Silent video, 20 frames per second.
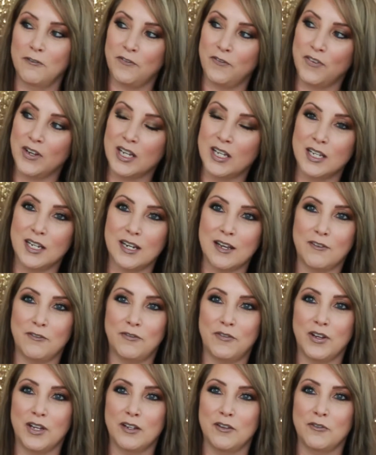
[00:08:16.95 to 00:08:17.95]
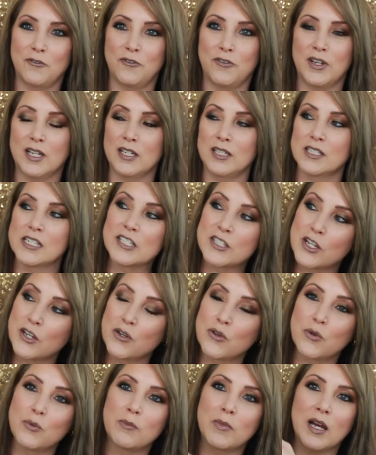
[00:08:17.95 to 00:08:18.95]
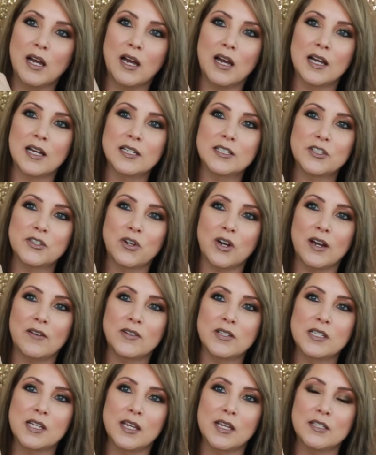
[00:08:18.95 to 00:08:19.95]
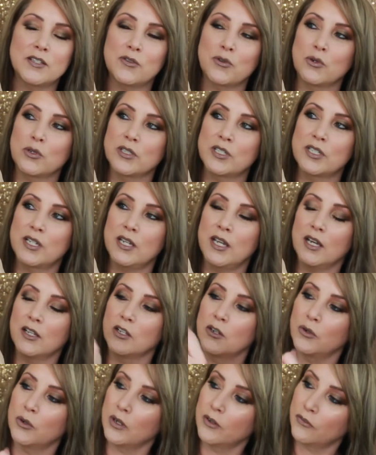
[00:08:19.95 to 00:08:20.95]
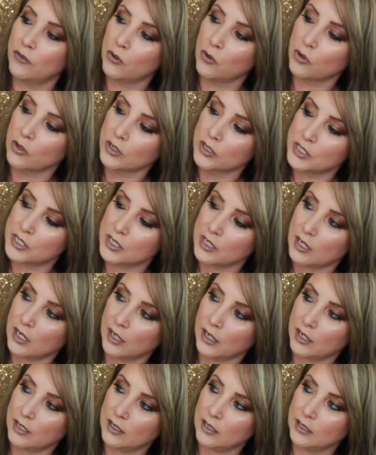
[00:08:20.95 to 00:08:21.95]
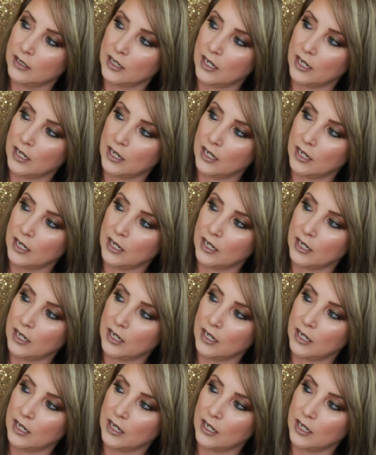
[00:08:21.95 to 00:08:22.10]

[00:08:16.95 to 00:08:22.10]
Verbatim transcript: fun fun fun so my eyes gravitate towards the yellow of course I